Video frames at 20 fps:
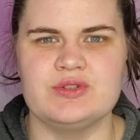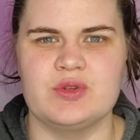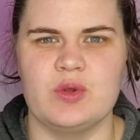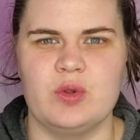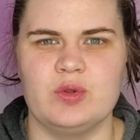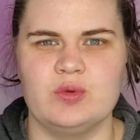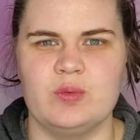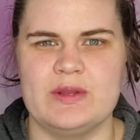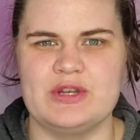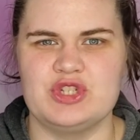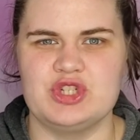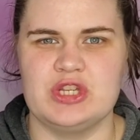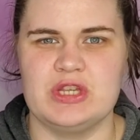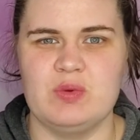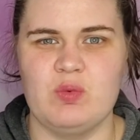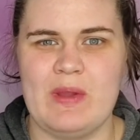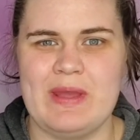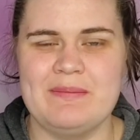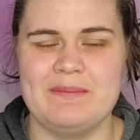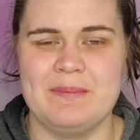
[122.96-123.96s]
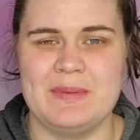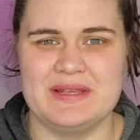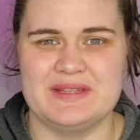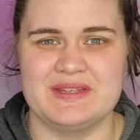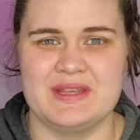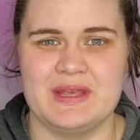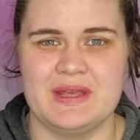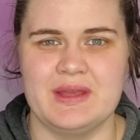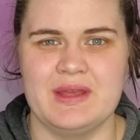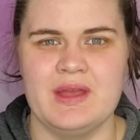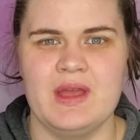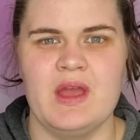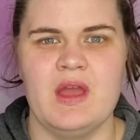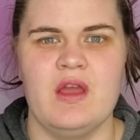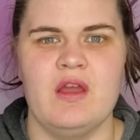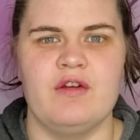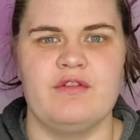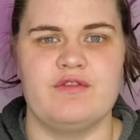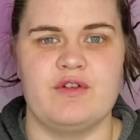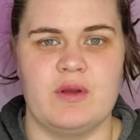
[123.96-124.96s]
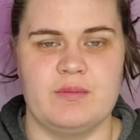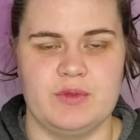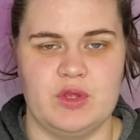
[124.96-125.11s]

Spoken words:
old when she went missing from